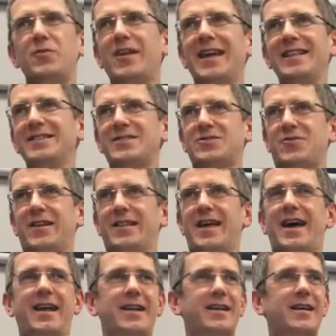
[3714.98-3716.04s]
don't want to illustrate
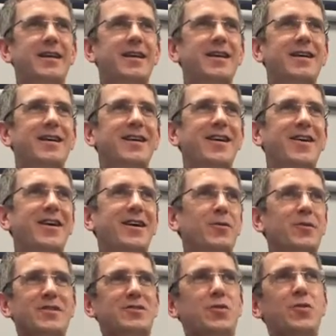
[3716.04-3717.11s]
that. I
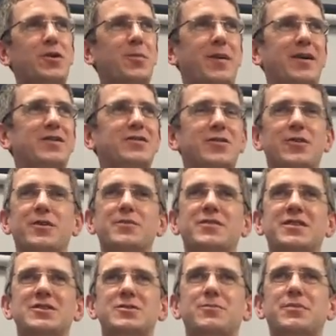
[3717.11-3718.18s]
don't want to talk about
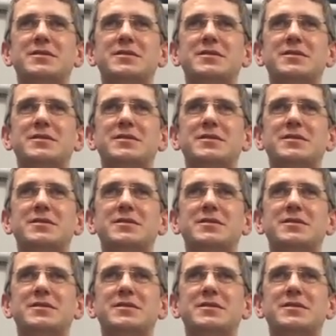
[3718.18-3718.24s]
circumcision